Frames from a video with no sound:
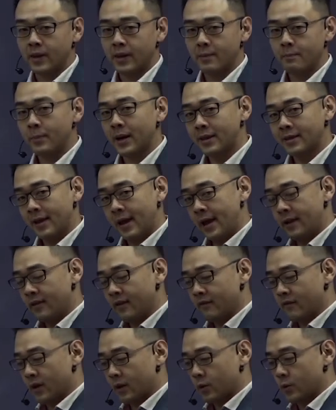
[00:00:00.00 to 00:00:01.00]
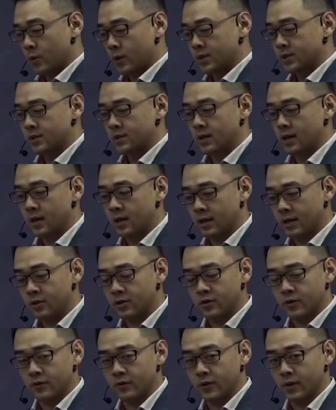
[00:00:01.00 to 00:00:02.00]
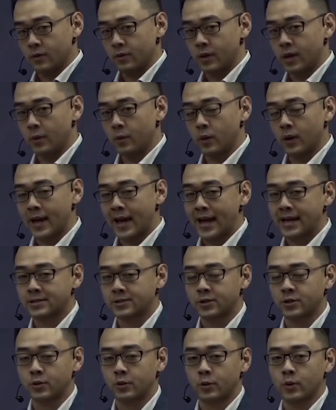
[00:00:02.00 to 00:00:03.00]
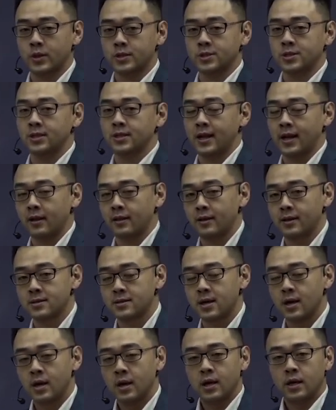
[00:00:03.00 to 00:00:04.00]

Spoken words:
by the end of the interview, they will ask you a question like this.